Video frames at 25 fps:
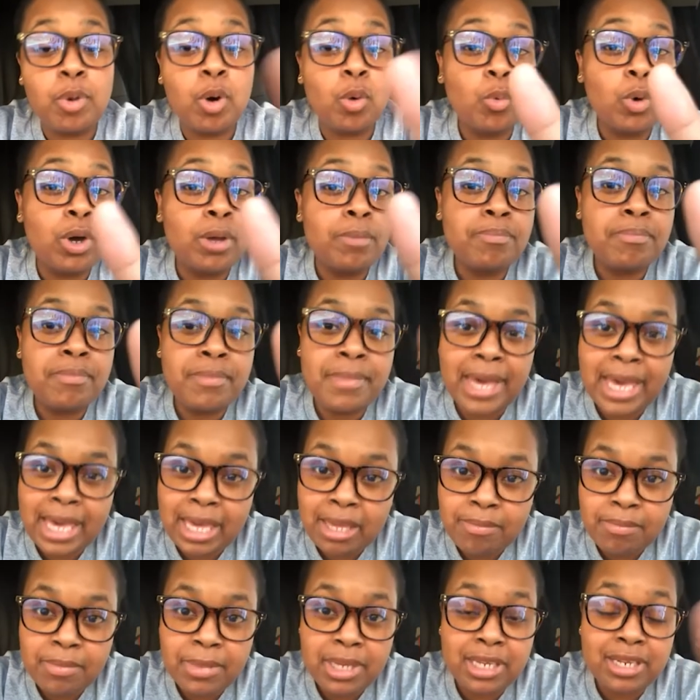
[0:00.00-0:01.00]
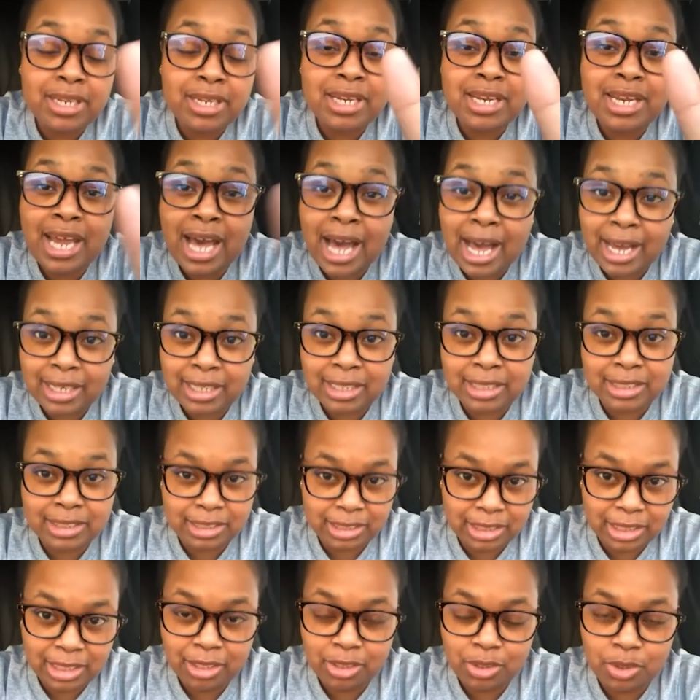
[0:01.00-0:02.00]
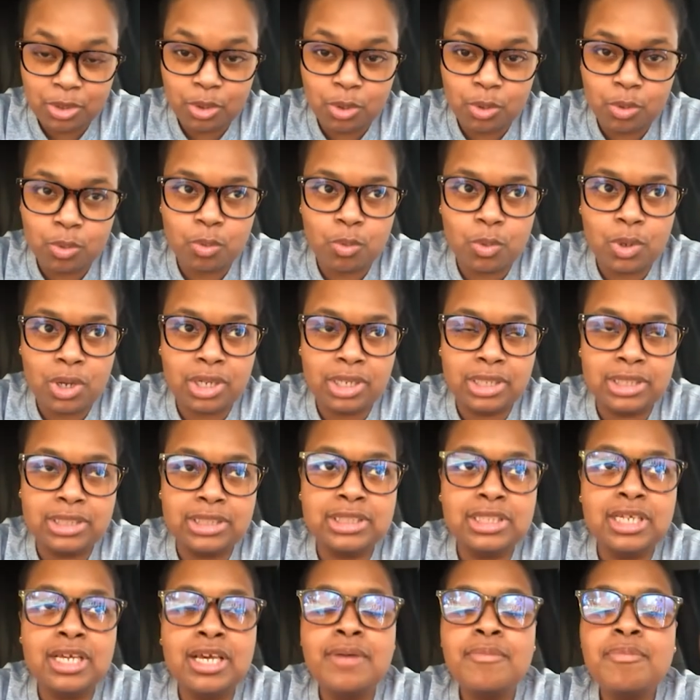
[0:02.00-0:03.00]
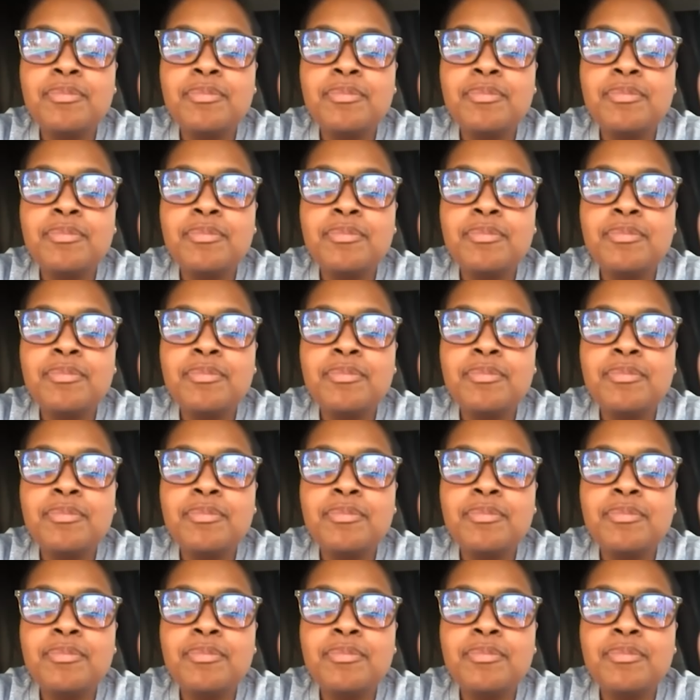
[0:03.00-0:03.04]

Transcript: But what made me not continue was